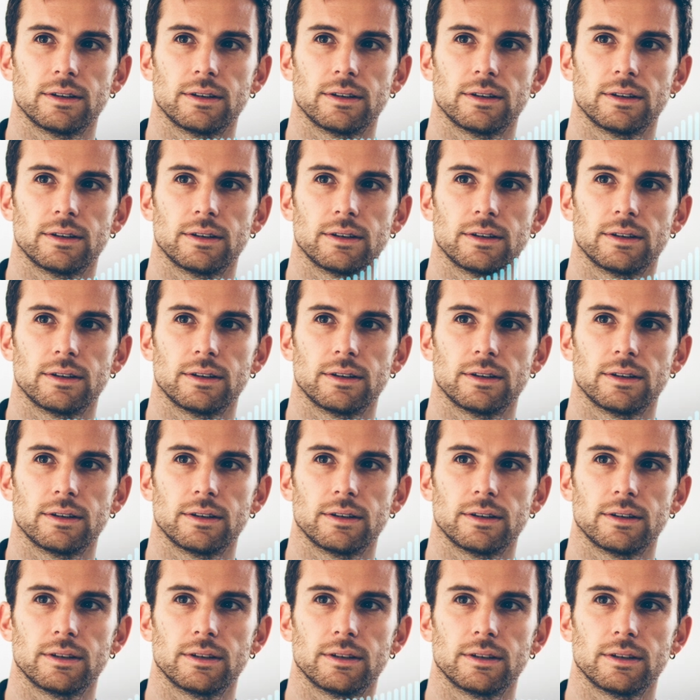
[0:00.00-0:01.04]

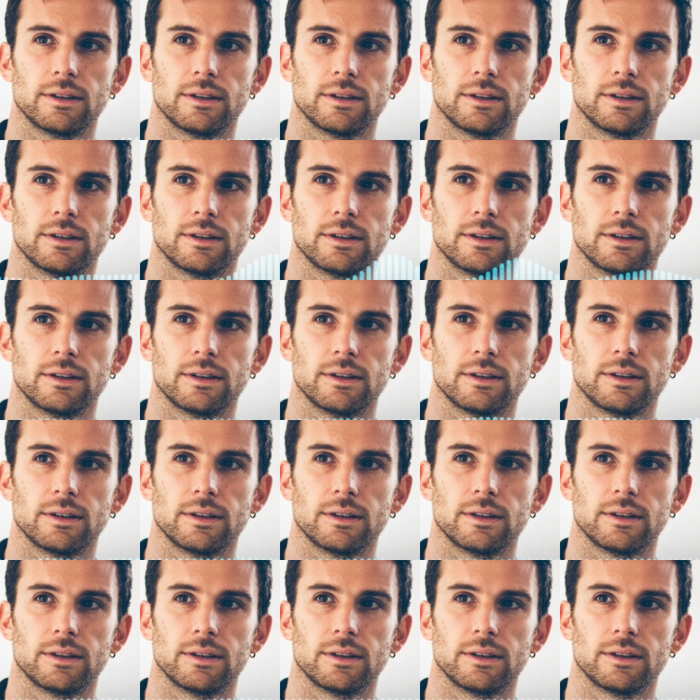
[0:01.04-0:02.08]

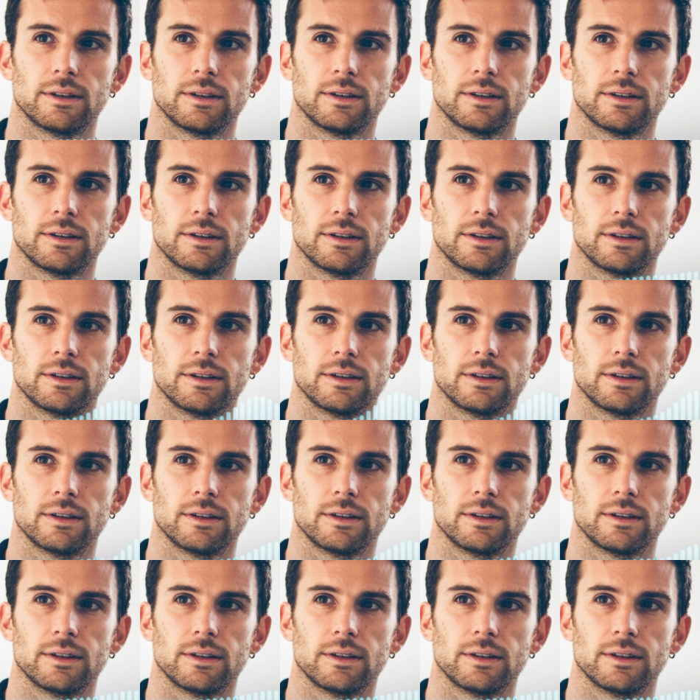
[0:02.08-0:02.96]
(silent)